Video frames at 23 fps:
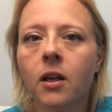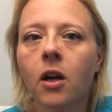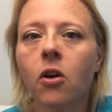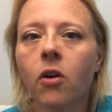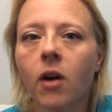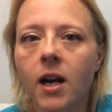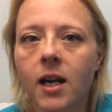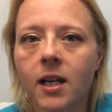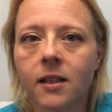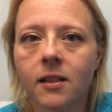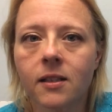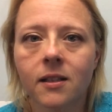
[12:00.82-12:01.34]
and
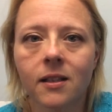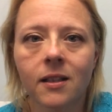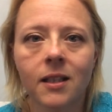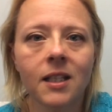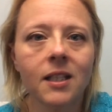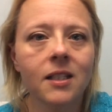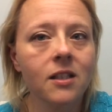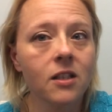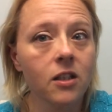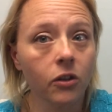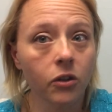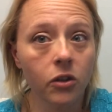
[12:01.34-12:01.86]
grains. And he
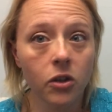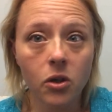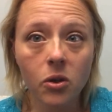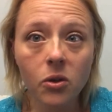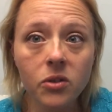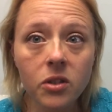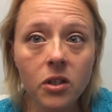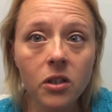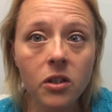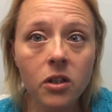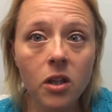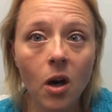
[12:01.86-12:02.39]
still
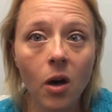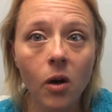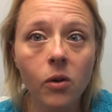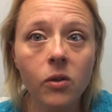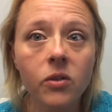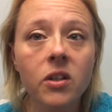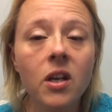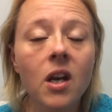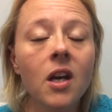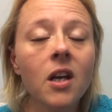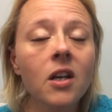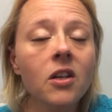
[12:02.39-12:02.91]
uses
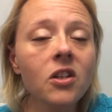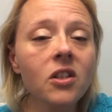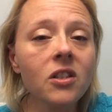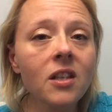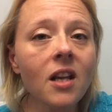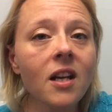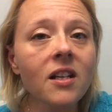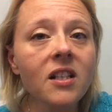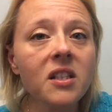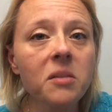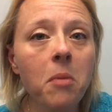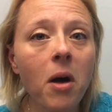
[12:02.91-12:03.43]
those just
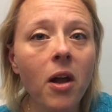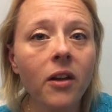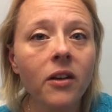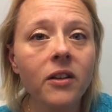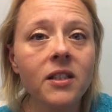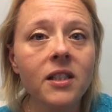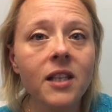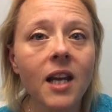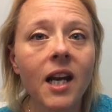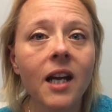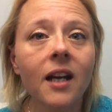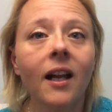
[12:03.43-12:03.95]
on a smaller
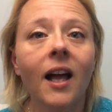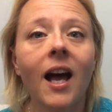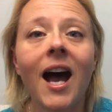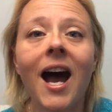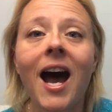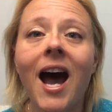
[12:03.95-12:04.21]
scale.